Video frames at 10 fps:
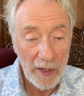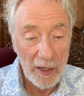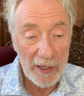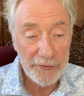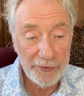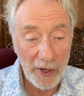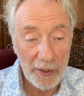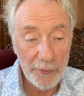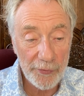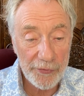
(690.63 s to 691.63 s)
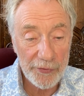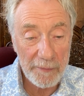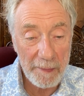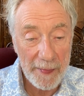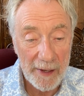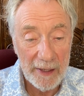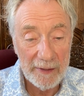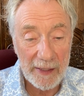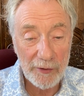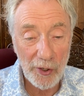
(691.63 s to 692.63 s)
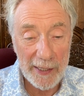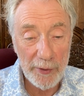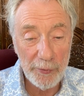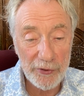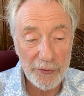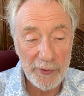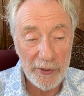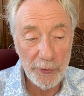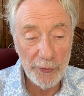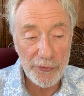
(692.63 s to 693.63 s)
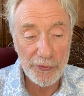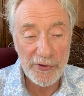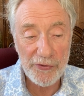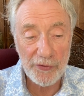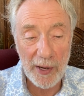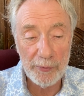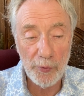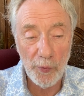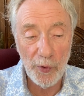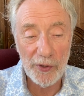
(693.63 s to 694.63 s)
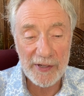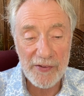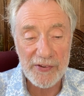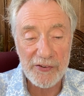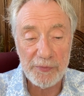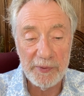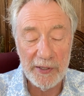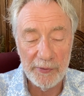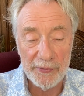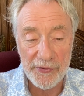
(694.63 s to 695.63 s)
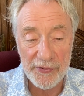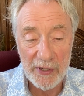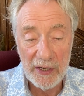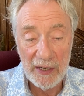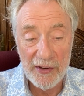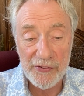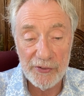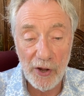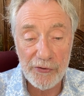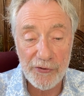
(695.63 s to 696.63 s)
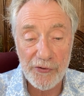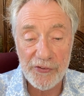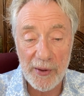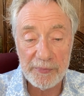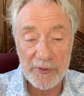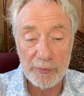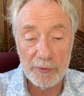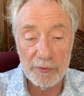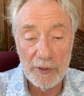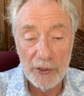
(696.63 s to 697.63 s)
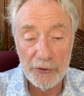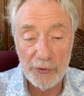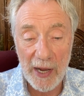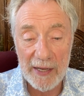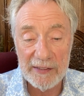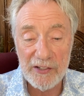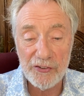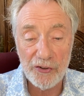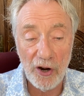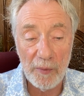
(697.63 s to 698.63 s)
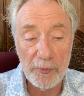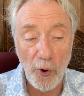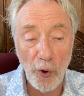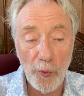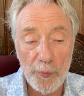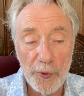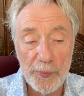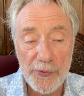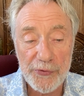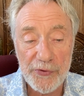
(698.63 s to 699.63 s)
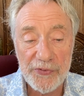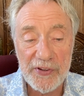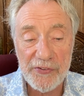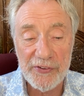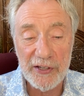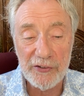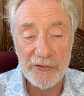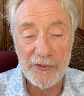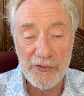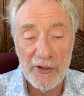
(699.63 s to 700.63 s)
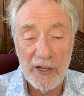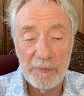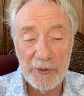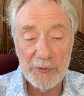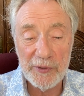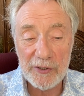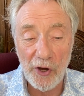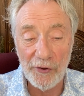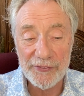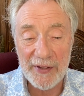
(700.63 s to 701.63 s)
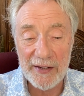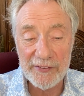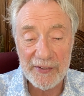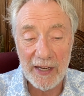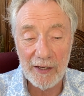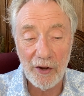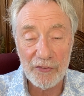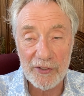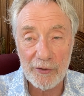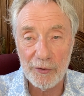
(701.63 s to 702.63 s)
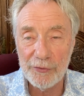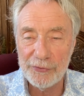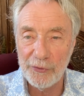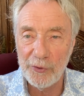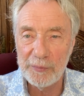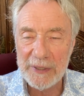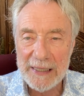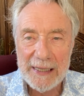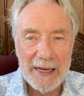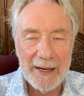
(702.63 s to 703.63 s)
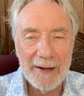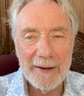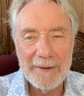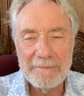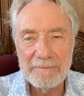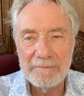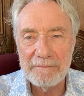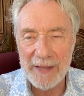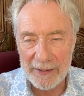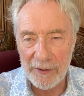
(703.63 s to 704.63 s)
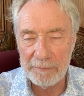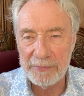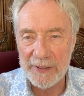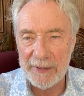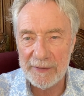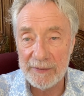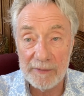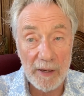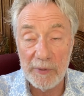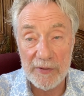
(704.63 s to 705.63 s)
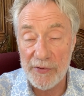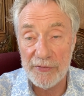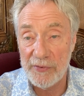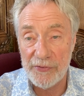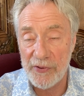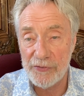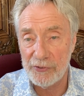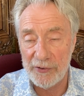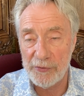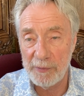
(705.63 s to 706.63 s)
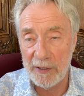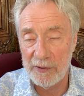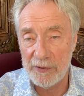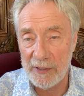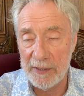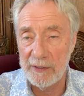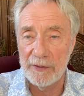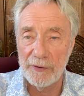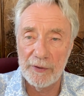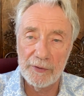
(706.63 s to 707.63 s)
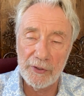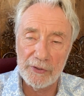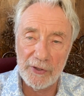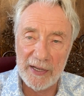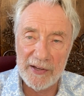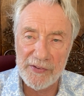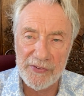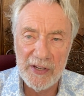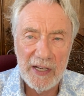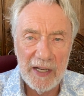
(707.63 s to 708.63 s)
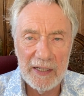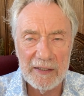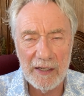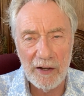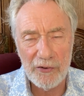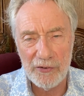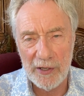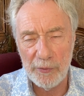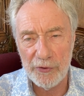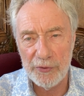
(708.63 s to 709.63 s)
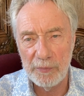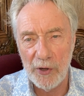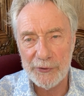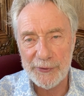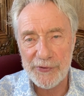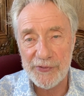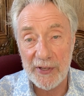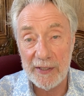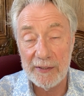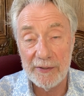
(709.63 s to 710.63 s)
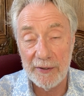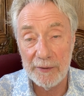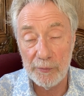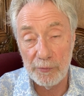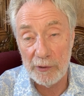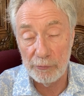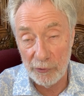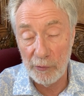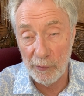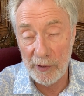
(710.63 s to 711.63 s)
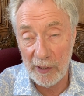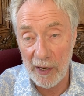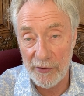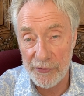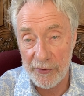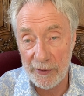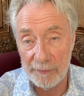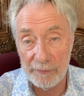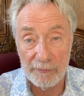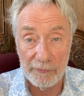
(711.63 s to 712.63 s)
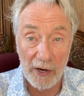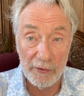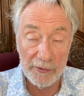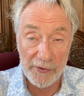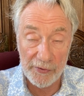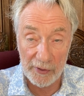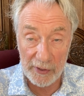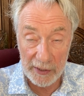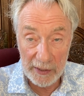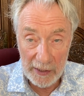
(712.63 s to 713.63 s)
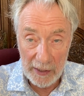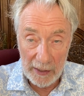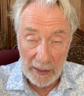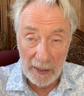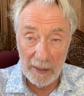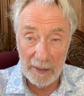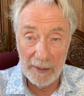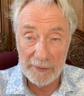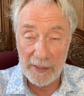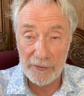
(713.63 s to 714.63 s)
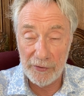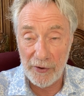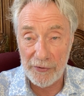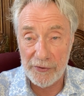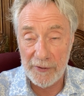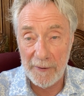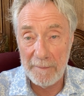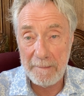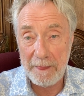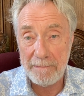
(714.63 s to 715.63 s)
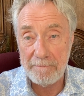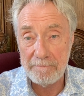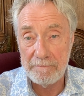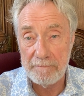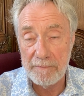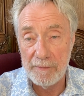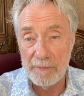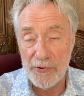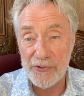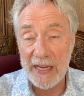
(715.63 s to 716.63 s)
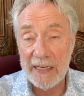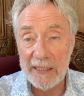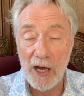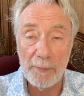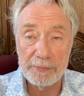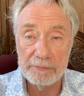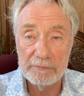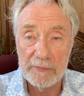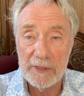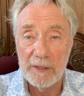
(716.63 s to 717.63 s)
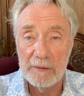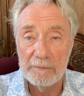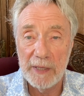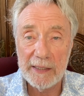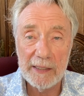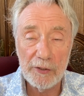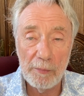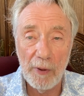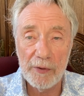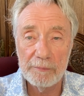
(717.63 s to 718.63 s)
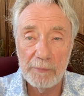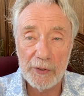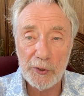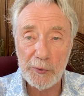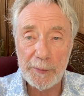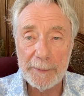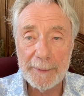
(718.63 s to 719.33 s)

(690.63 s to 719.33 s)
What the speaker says: It follows that the language we use to describe the world as experience is not susceptible to any sharp all-purposes distinctions between content and logical form. That appeared, I mean, this is transparently the case in the large language models, and when we realized very recently that just scaling up, making the model